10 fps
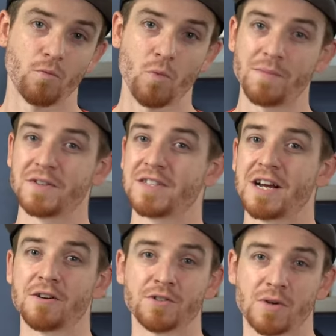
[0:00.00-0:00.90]
web
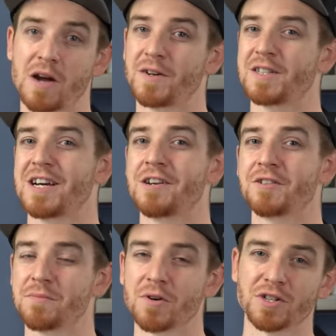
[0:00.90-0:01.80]
designers, graphic
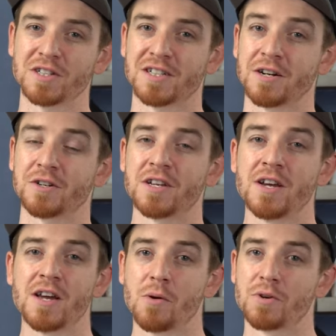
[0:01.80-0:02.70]
designers, and motion designers,
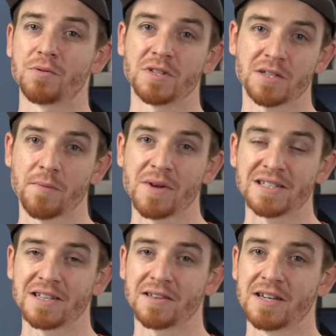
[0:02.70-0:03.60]
and we're doing some
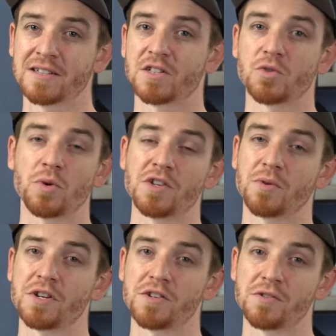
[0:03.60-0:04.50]
amazing things, and
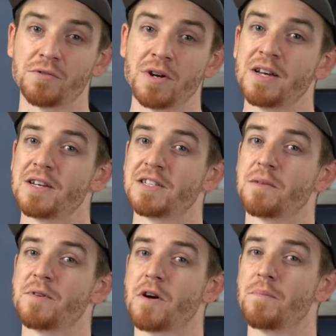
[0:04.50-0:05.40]
2022 is going
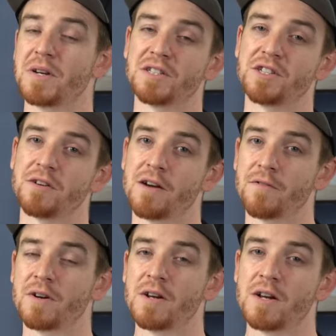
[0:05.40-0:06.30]
to be our biggest year
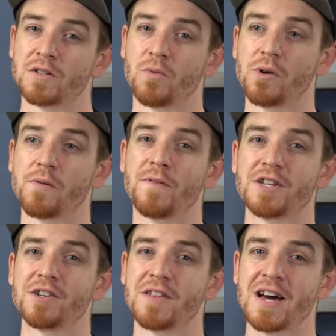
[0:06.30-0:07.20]
ever. So I want to
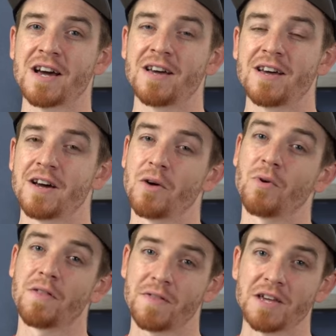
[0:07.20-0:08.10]
invite you to that, and I
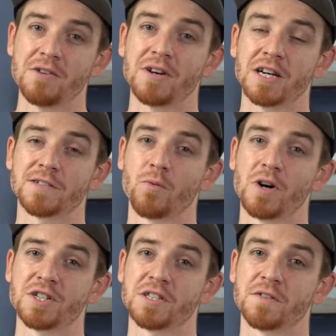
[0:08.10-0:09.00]
want to thank you guys for
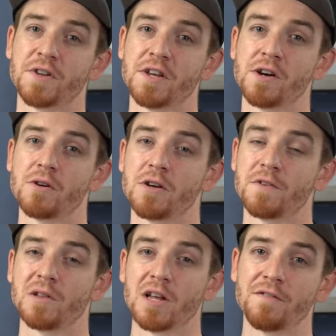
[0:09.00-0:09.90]
watching this video. If
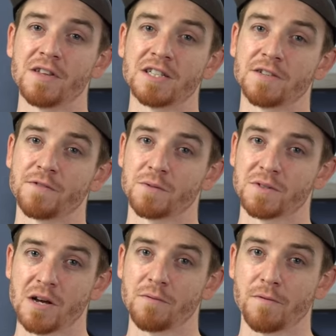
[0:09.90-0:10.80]
you love this, if this
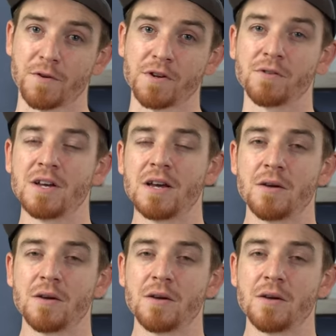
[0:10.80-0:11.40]
was helpful for you,